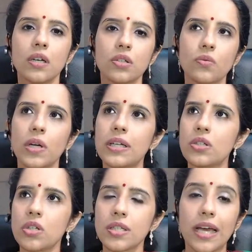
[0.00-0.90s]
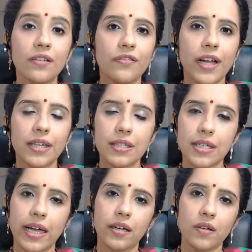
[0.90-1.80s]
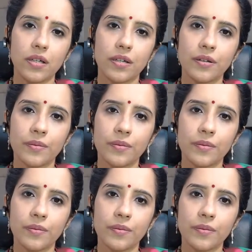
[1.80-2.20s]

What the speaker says: So where does your son find his anchor?